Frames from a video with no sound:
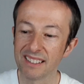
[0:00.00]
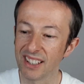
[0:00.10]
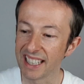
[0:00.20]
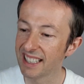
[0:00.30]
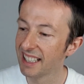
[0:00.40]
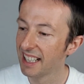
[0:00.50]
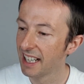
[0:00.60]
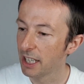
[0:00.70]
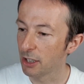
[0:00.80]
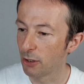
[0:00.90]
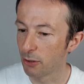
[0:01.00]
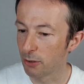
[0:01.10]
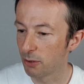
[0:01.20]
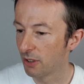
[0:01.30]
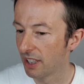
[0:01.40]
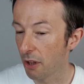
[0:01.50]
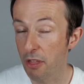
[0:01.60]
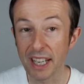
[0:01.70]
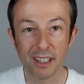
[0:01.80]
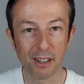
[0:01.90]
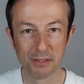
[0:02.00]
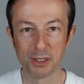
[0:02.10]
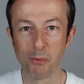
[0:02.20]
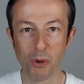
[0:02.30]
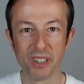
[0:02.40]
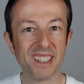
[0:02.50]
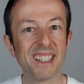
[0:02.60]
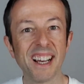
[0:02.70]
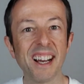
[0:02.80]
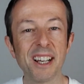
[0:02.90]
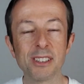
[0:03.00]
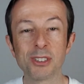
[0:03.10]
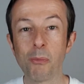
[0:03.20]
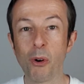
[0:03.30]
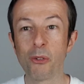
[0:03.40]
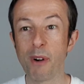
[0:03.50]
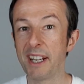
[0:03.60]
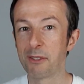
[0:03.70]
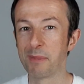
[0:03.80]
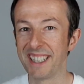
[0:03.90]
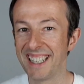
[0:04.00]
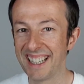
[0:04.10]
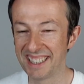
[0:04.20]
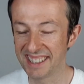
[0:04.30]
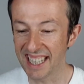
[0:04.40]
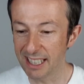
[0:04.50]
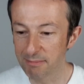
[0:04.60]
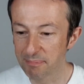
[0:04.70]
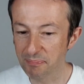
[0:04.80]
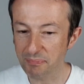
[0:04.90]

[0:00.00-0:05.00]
Like you think of someone uh, somewhat randomly in a day,